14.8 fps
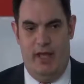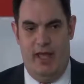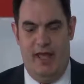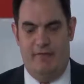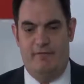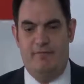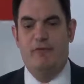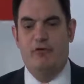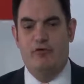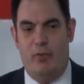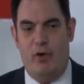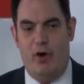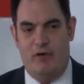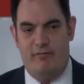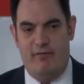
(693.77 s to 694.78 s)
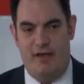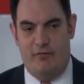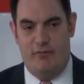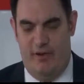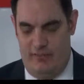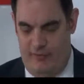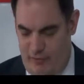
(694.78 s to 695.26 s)
And the first part of that
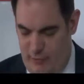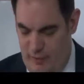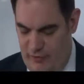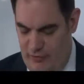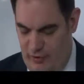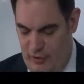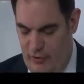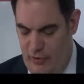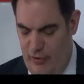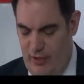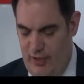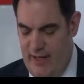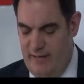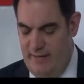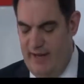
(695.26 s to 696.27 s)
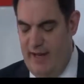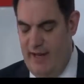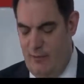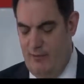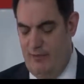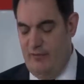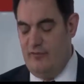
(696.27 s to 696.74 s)
transformation occurred in the
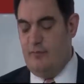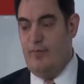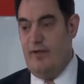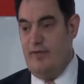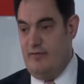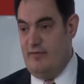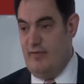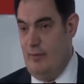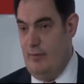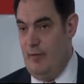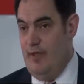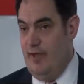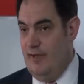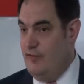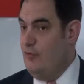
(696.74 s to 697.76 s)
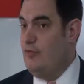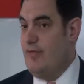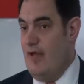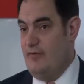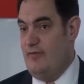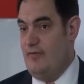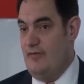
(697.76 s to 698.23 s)
NATO Lisbon Summit in
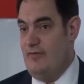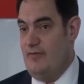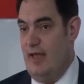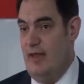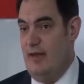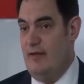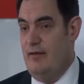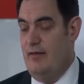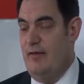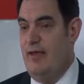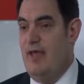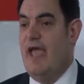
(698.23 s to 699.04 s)
2010,